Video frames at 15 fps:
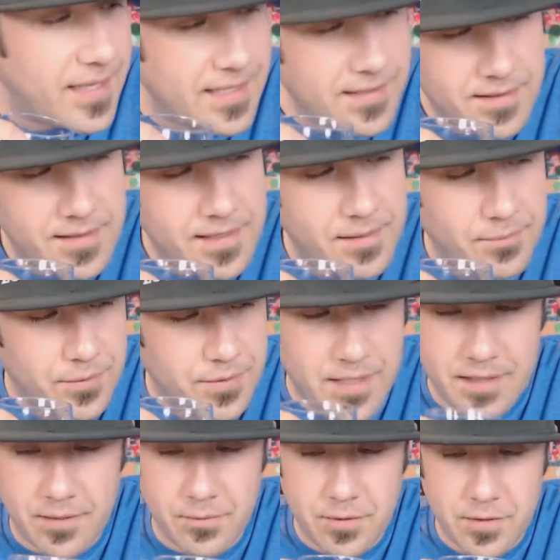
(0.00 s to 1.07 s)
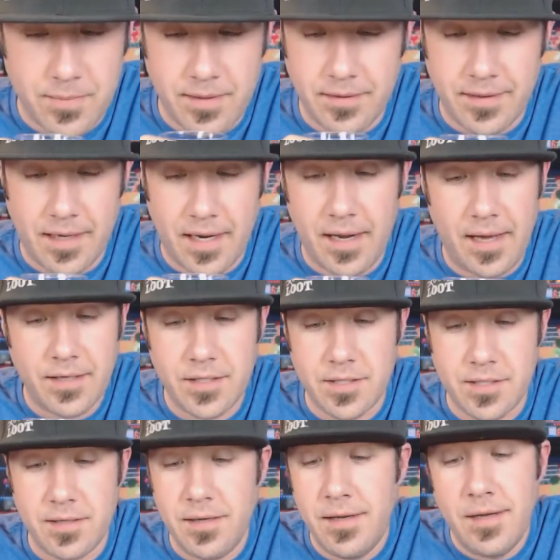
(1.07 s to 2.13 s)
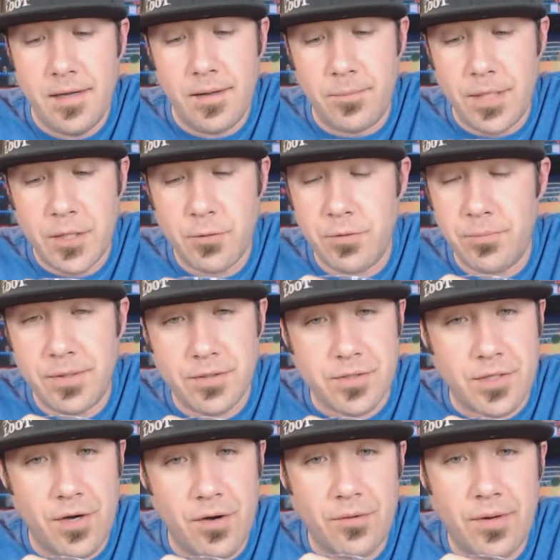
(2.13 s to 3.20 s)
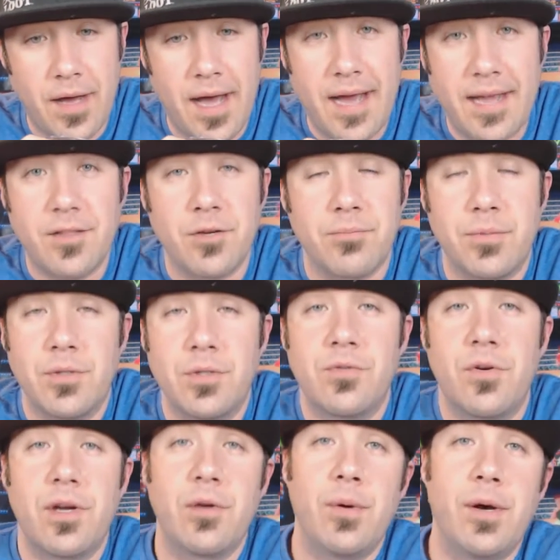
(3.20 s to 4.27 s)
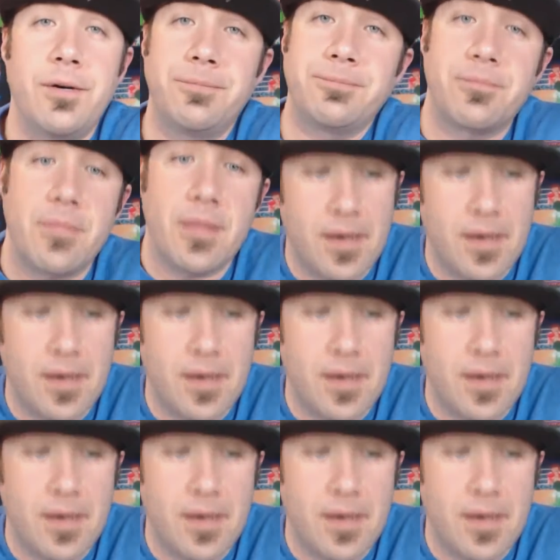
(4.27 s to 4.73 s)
that's the 10% that we're smelling. I, I, just, Beachwood beers don't hide their booze very well.